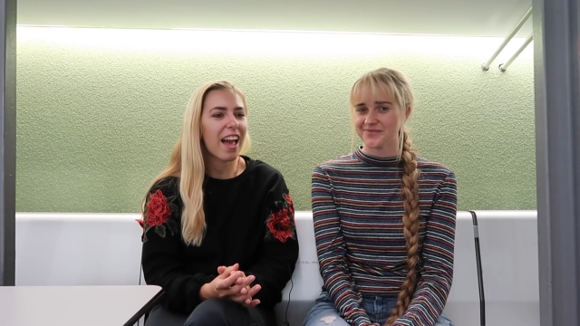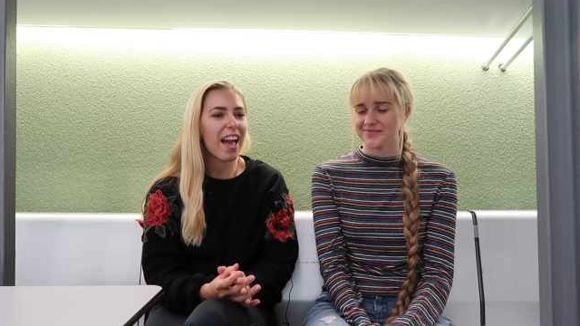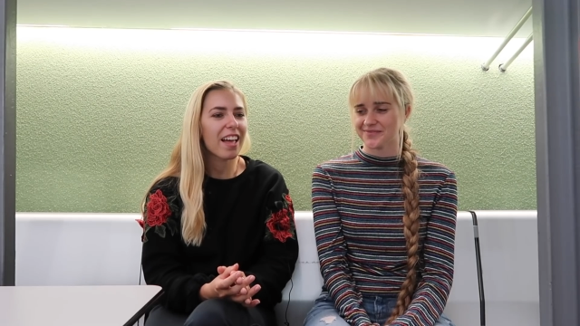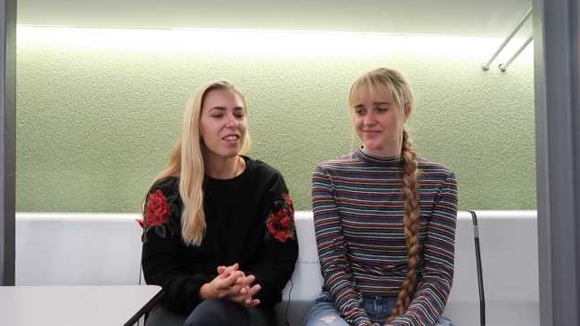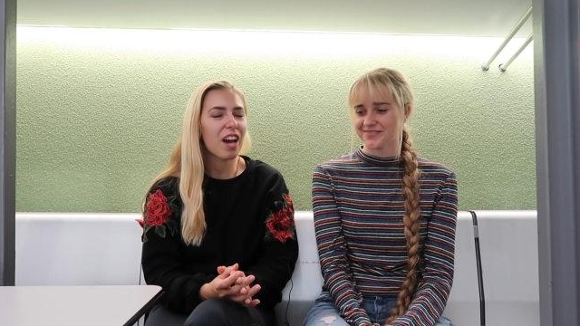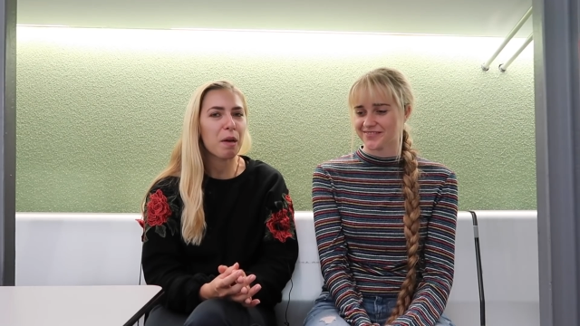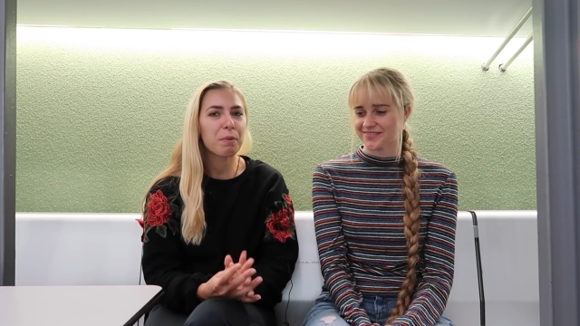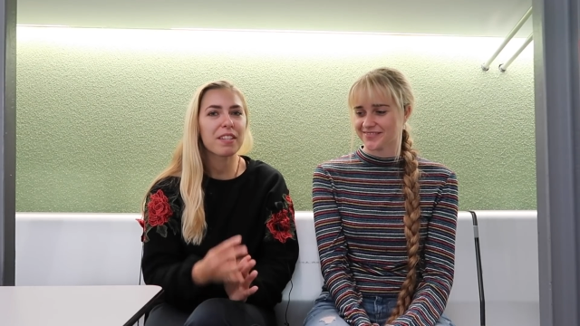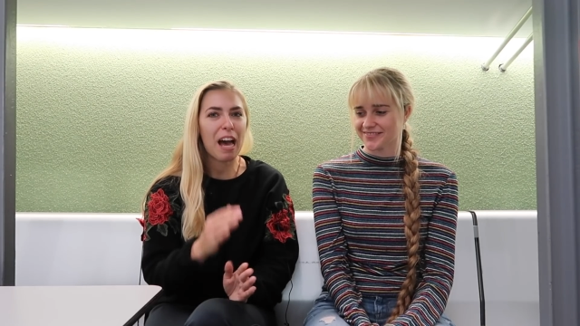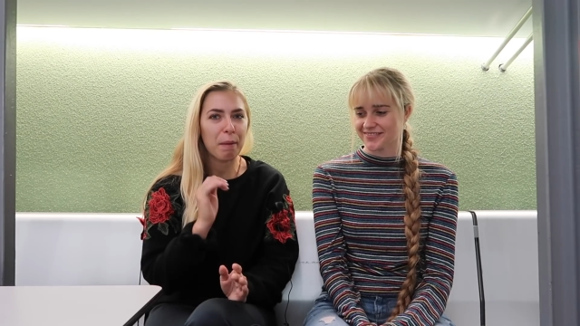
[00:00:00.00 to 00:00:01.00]
Speaker 1: and I
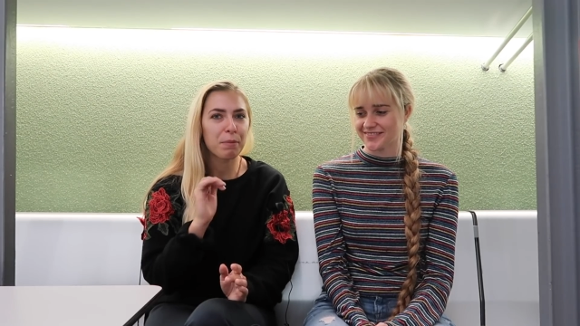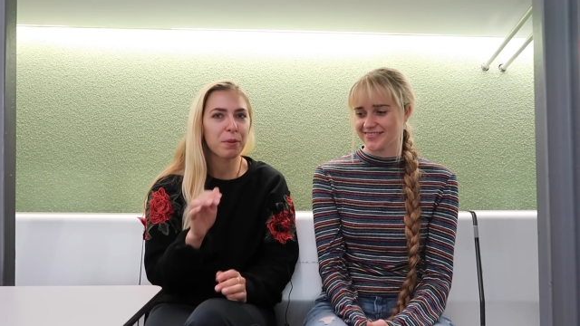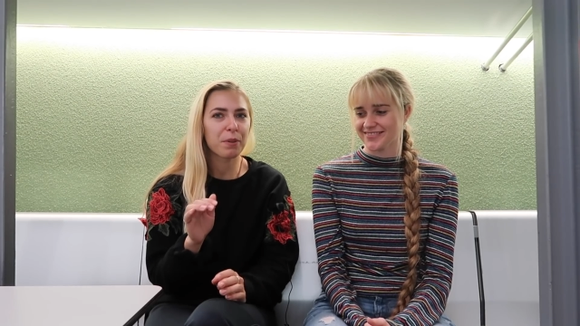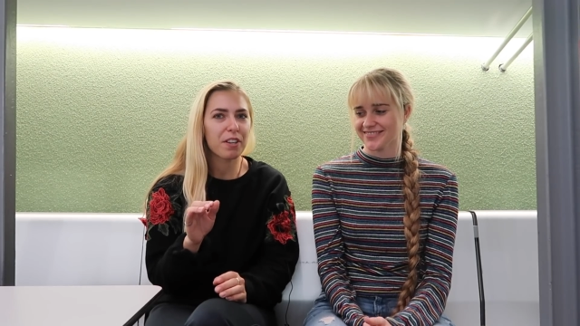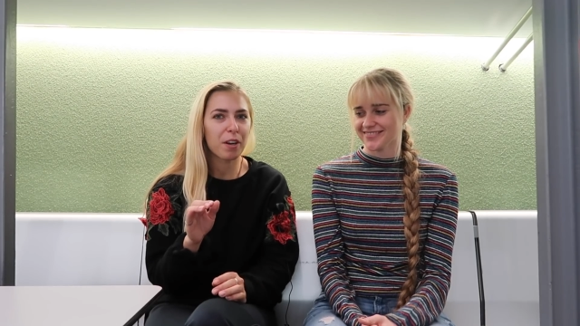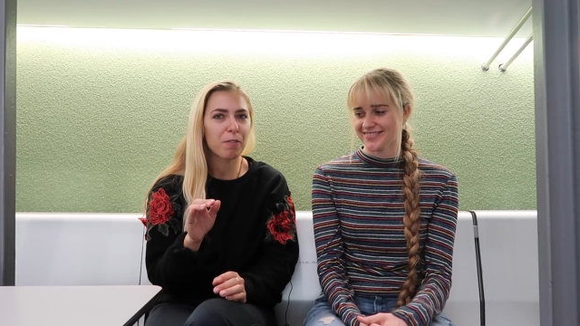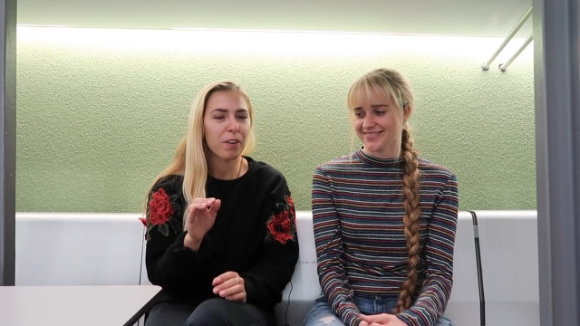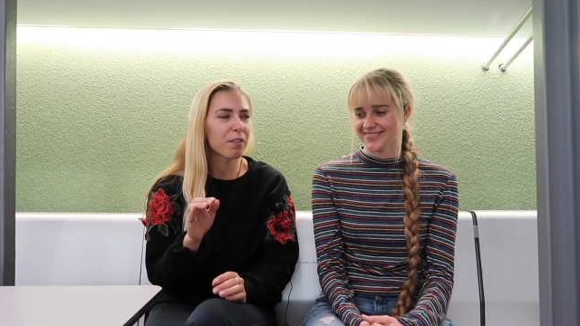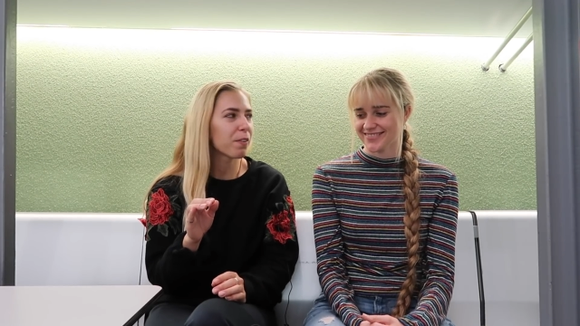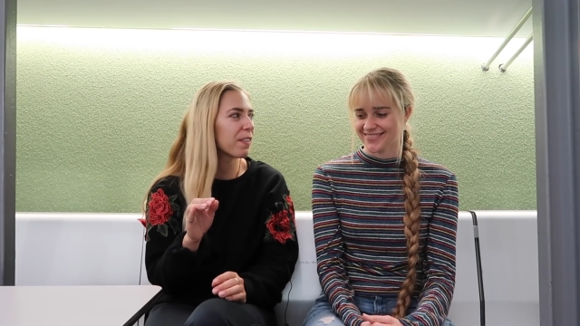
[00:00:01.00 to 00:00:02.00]
was absolutely
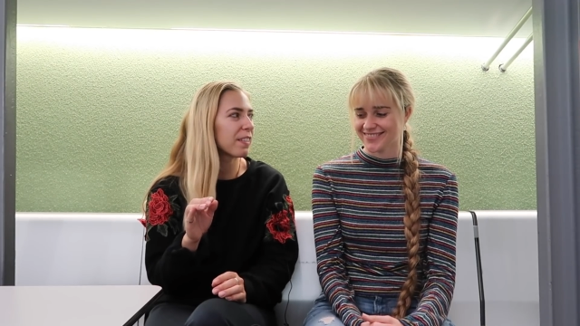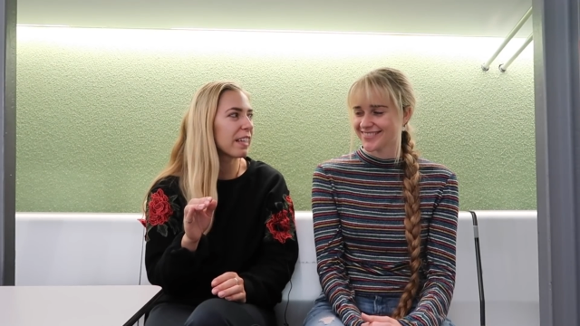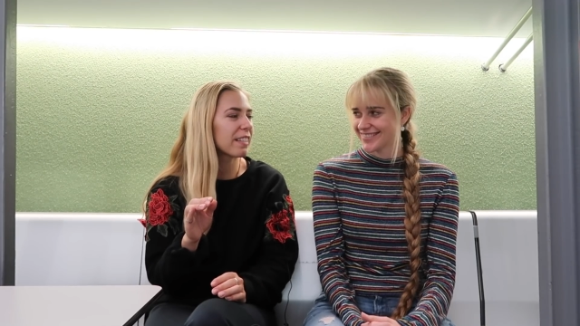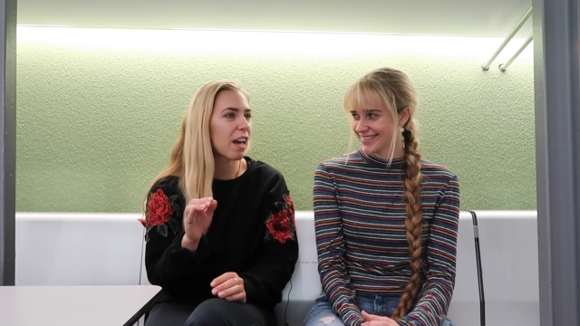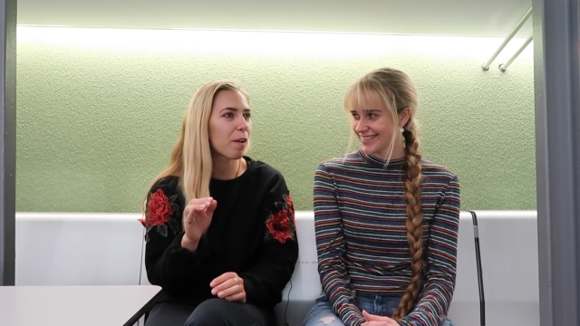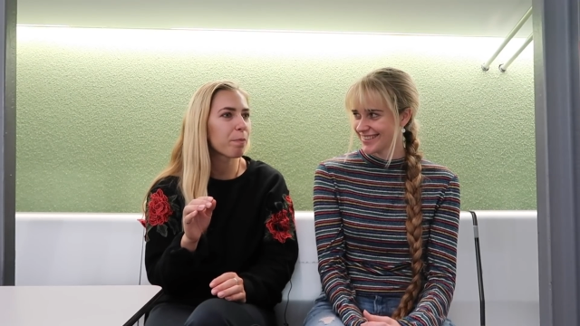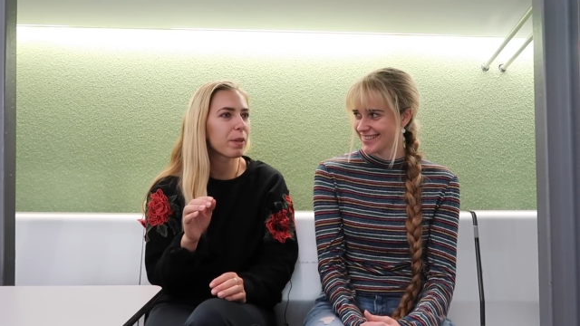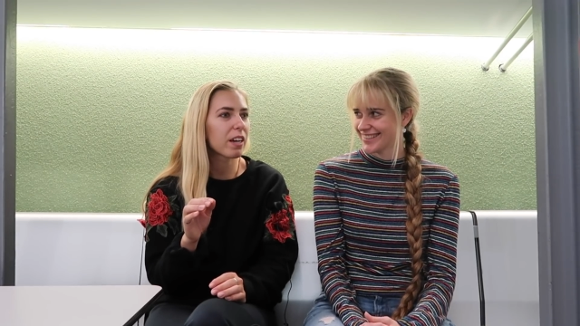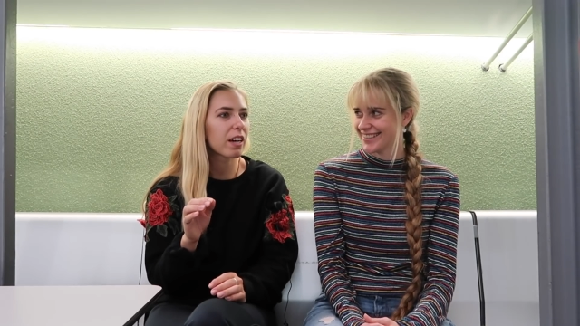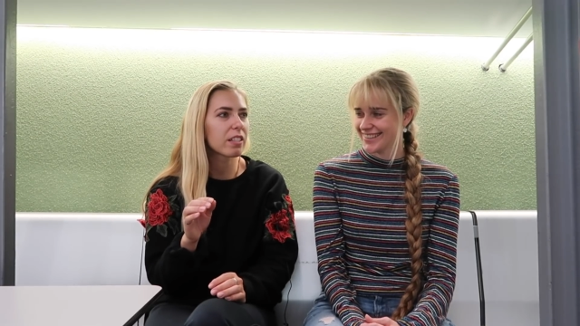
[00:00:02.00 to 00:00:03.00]
terrified for this exam
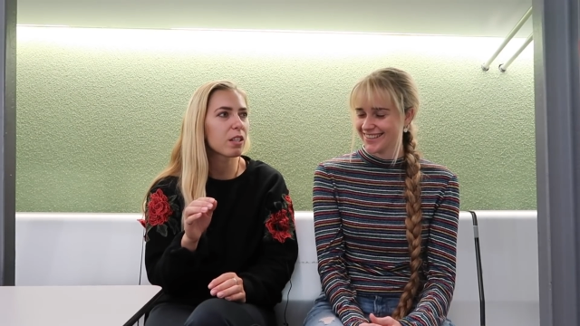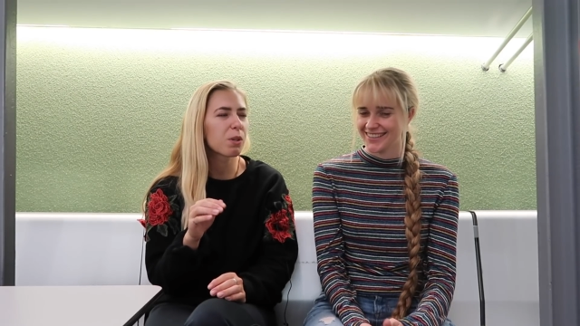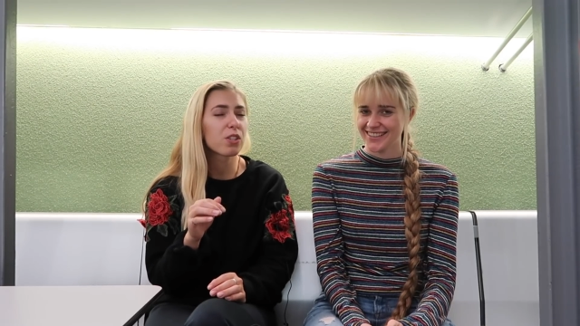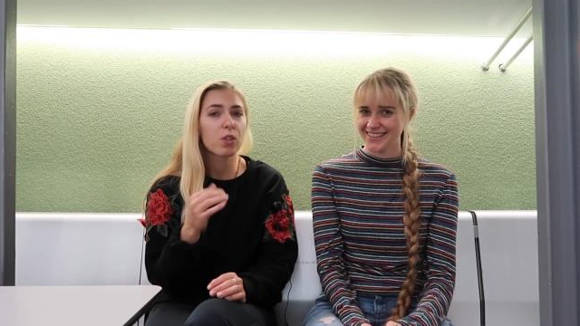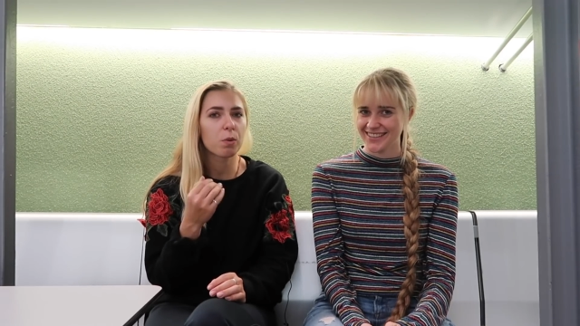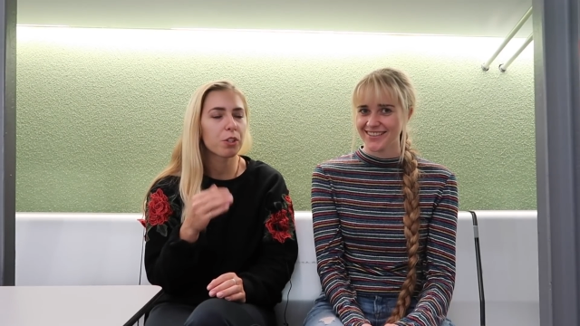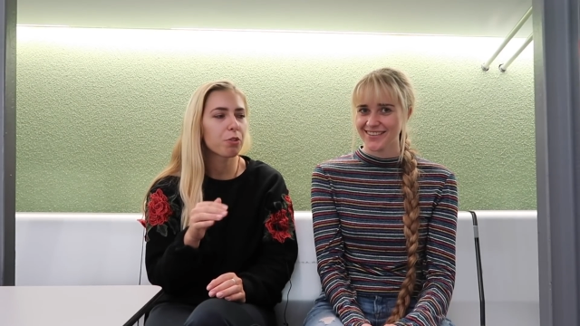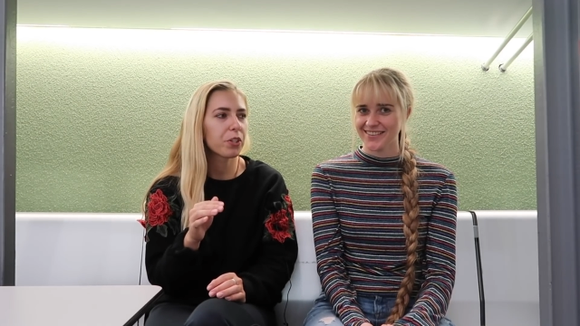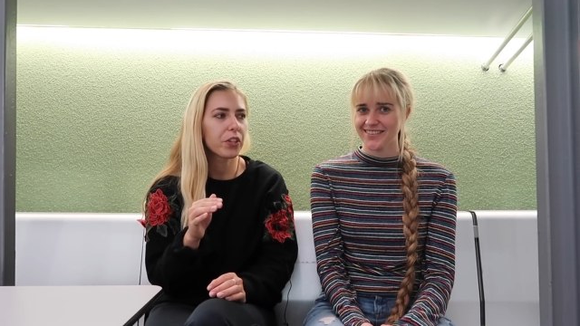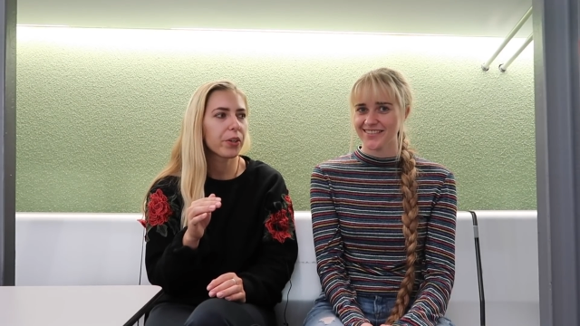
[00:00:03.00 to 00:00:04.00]
because there was so
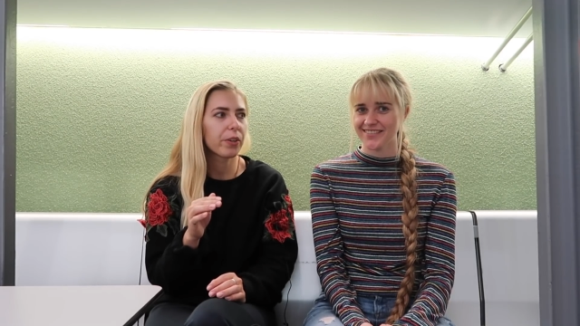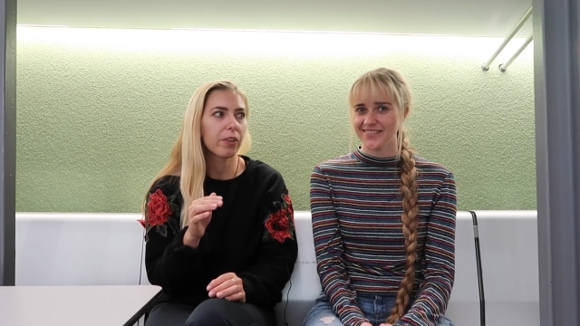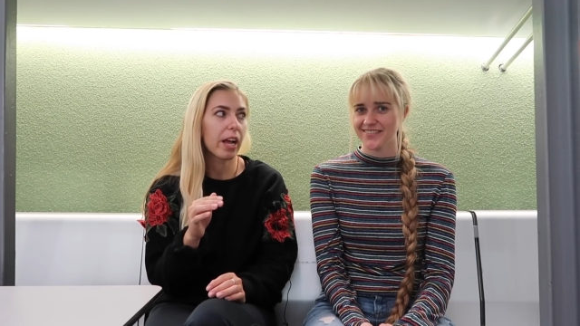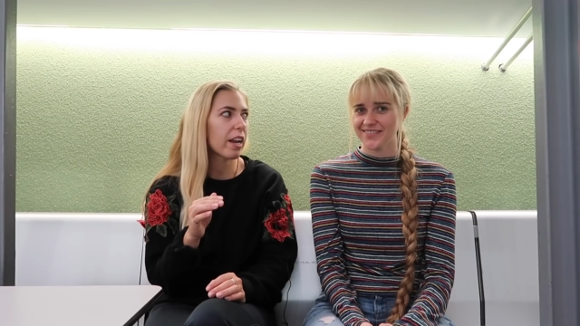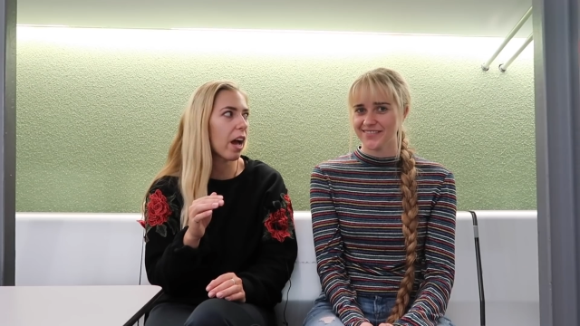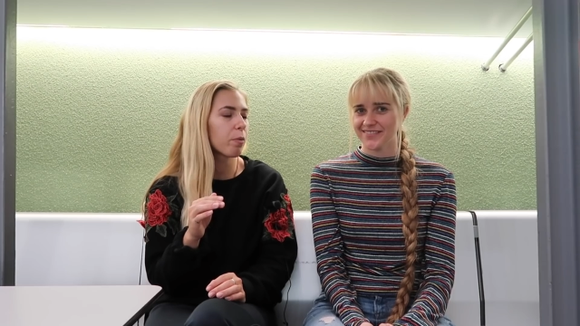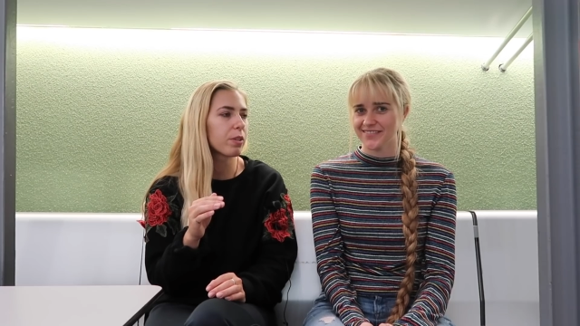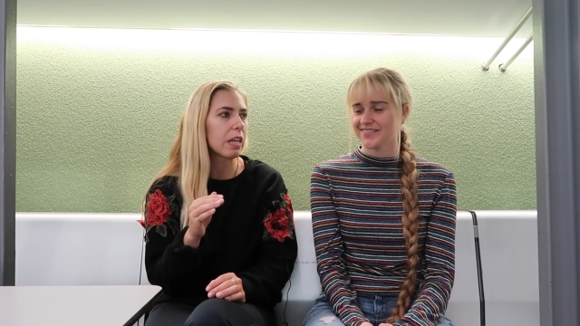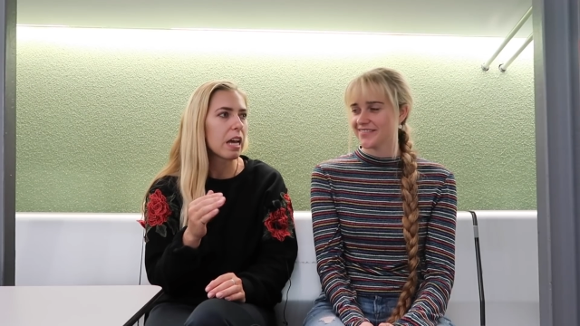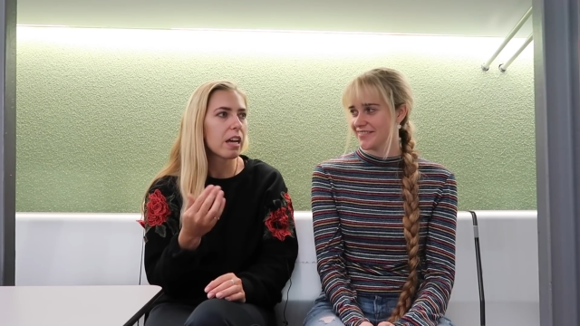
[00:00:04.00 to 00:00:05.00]
much material, and I
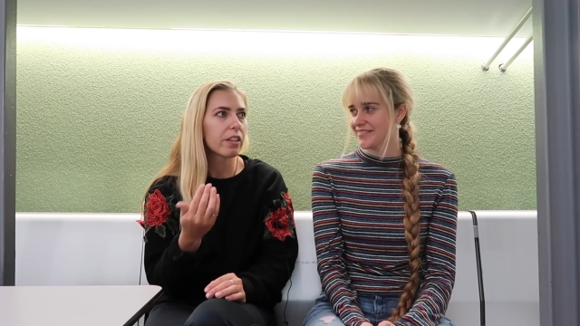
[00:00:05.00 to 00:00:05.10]
was,